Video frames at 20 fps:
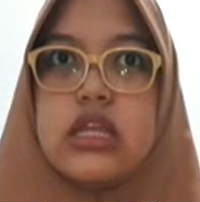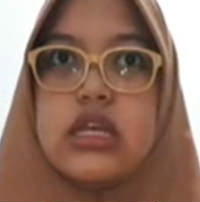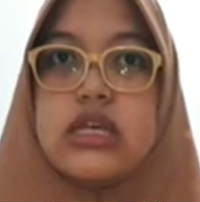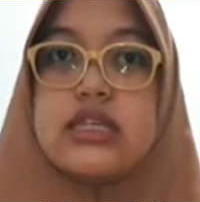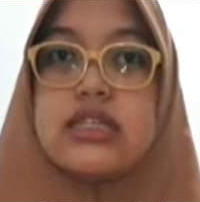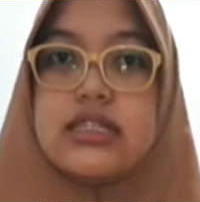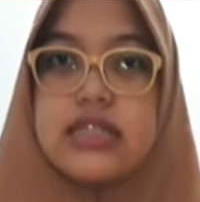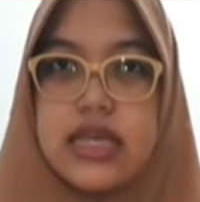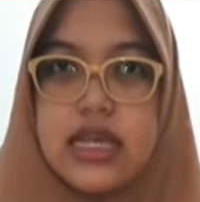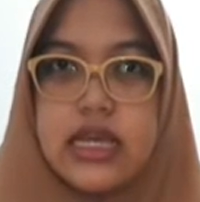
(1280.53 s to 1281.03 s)

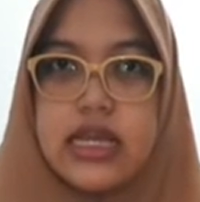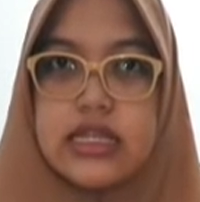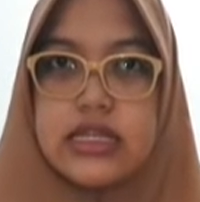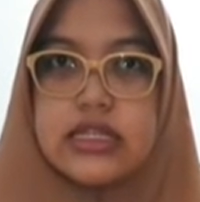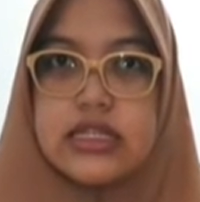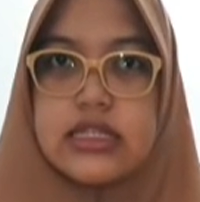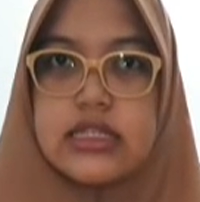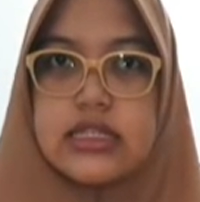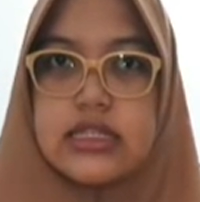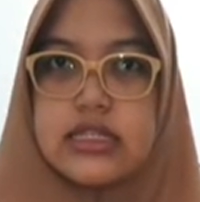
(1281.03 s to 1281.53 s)

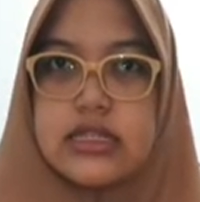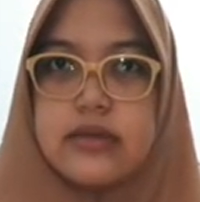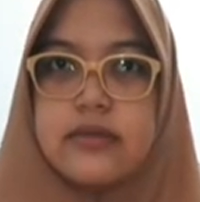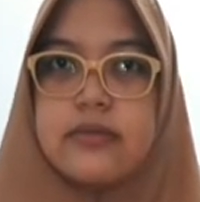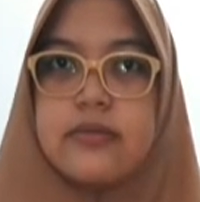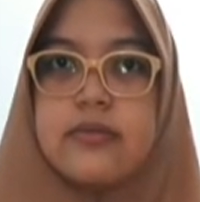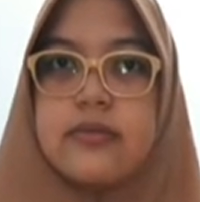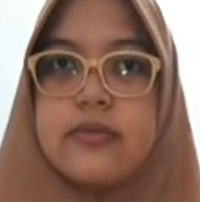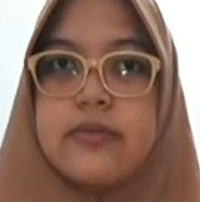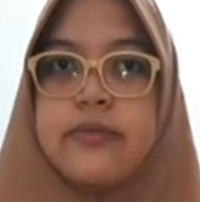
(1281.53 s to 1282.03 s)
assess them
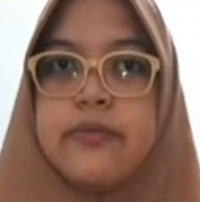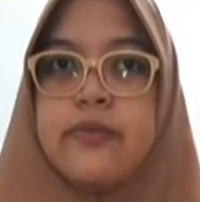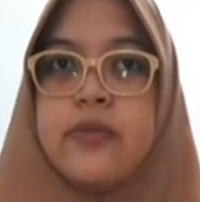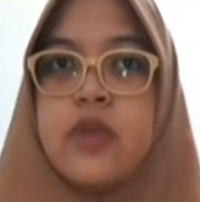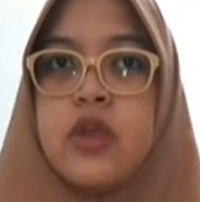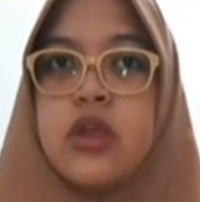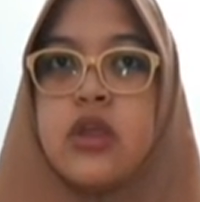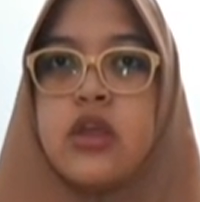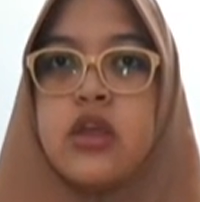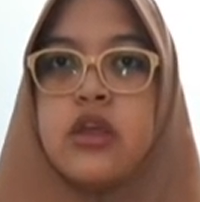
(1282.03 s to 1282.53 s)

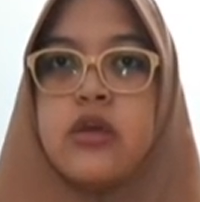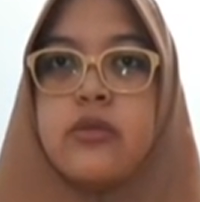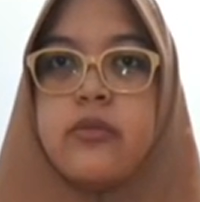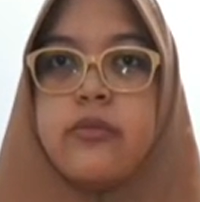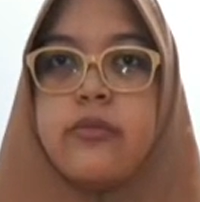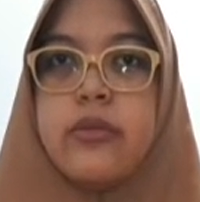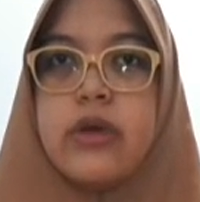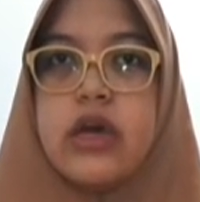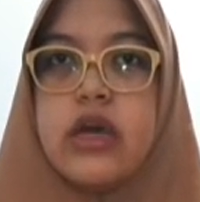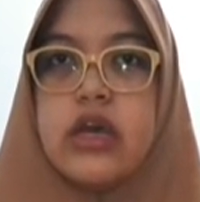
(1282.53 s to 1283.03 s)

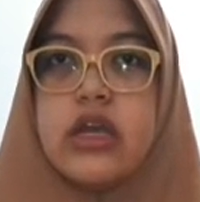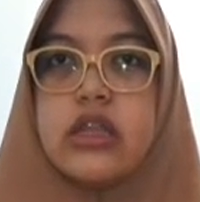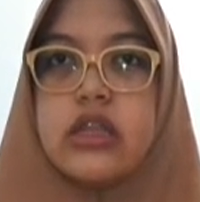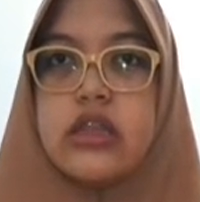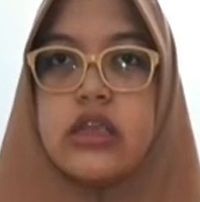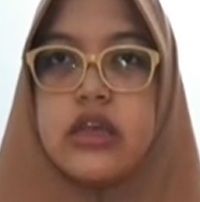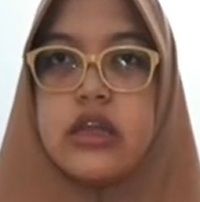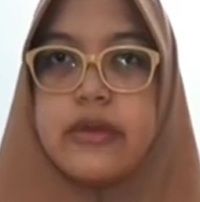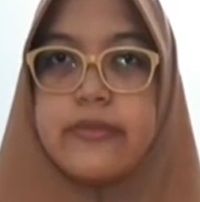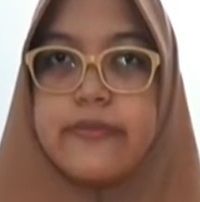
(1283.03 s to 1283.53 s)
by
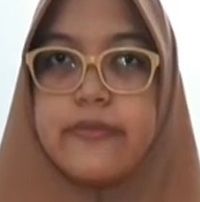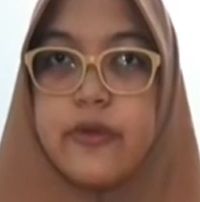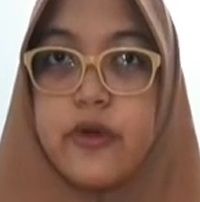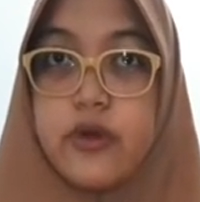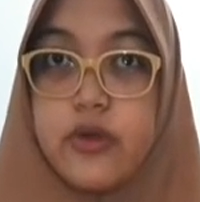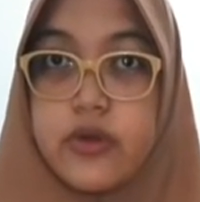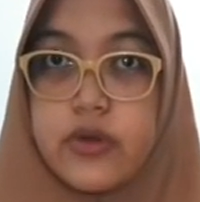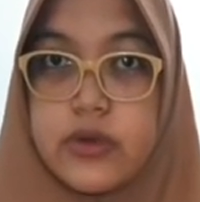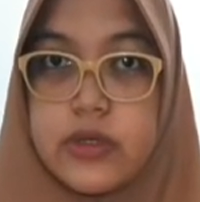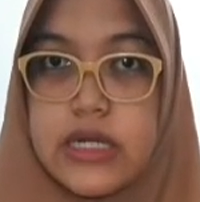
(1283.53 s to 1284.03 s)
their
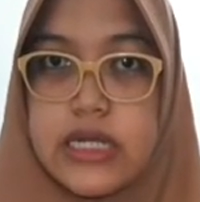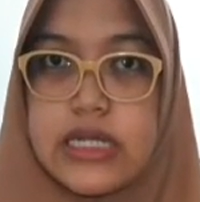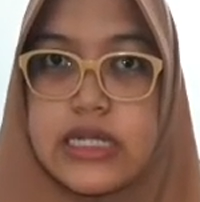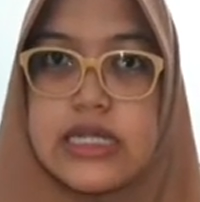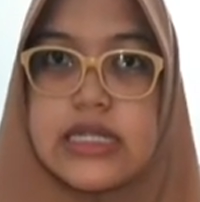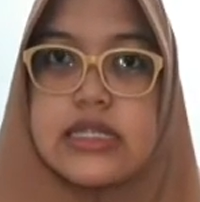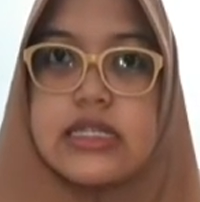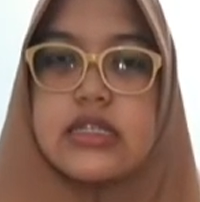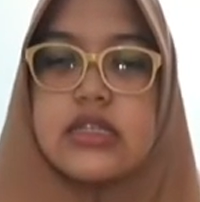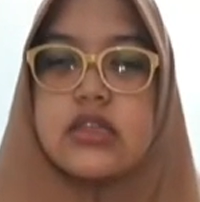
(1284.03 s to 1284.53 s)

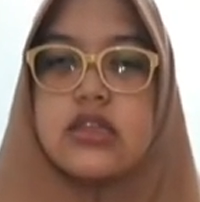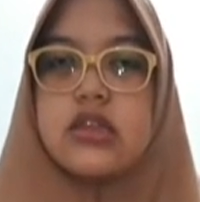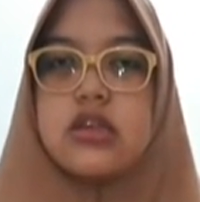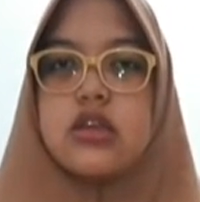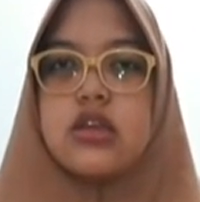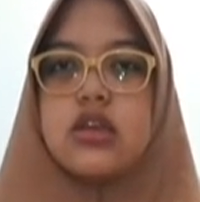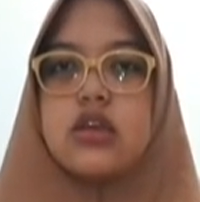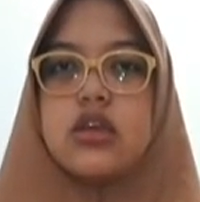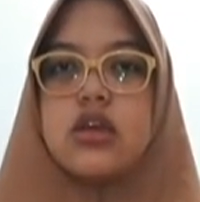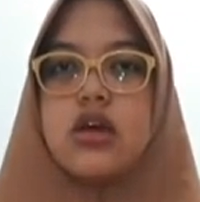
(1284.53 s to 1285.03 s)
progress
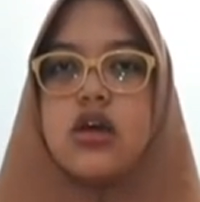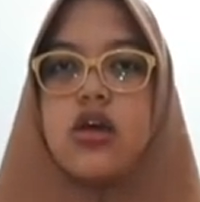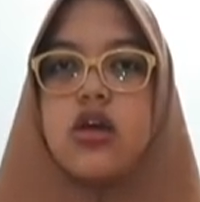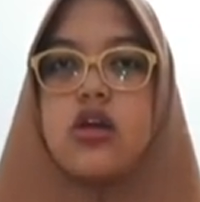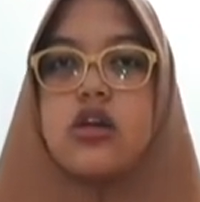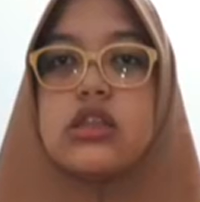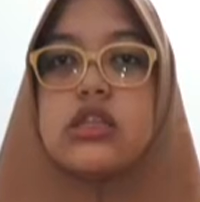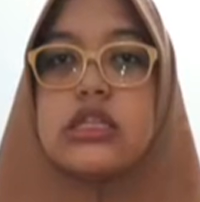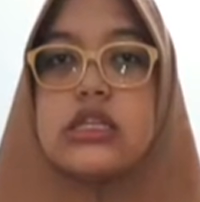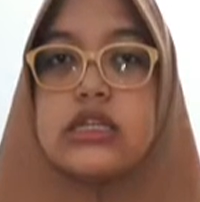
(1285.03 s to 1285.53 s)

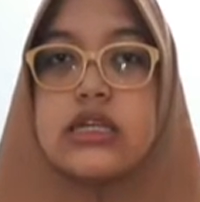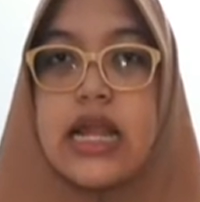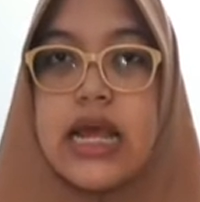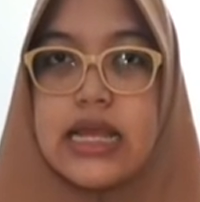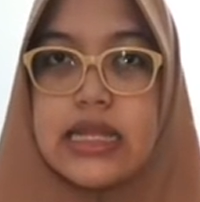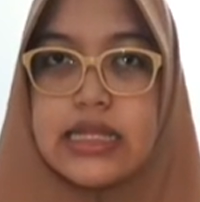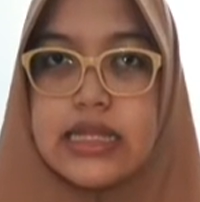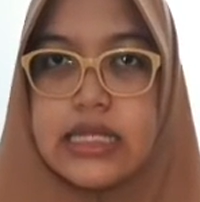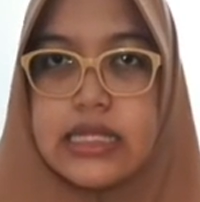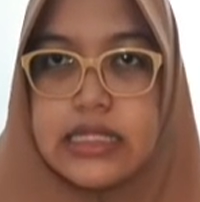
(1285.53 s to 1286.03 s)
on the
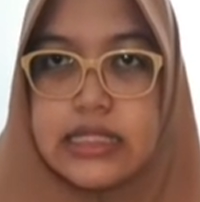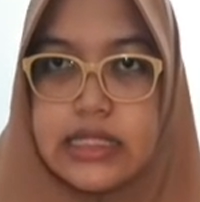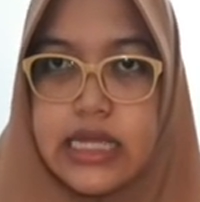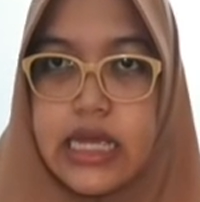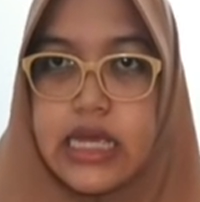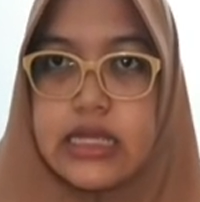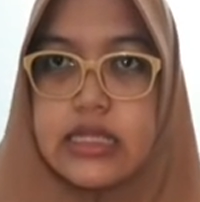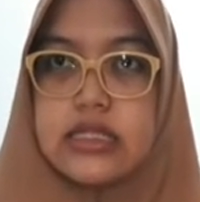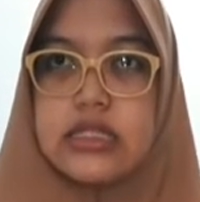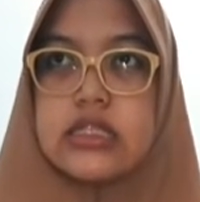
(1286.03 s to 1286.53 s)
writing
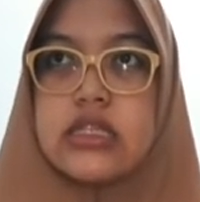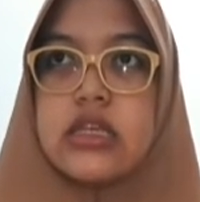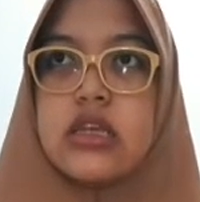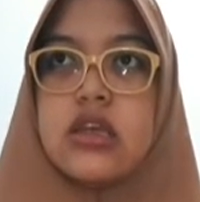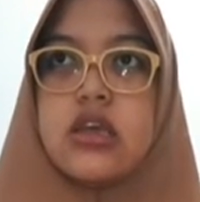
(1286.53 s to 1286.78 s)
text,